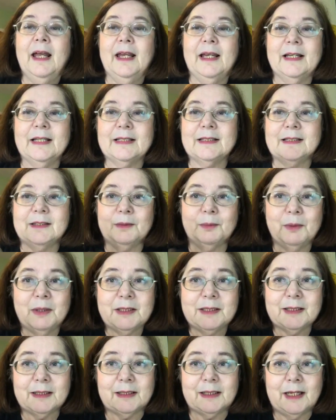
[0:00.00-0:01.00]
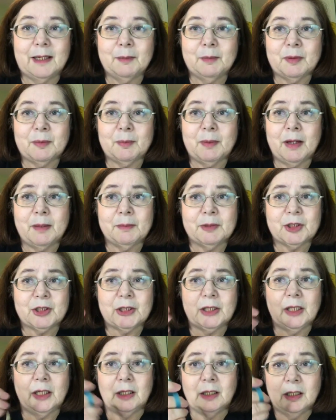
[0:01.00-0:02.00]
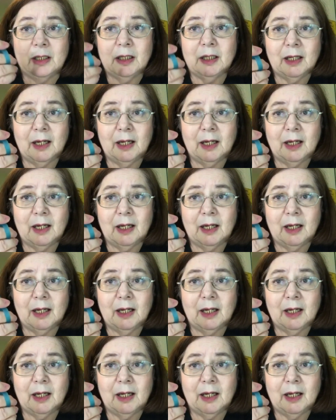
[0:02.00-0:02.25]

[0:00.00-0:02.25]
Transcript: is the ones that came with my machine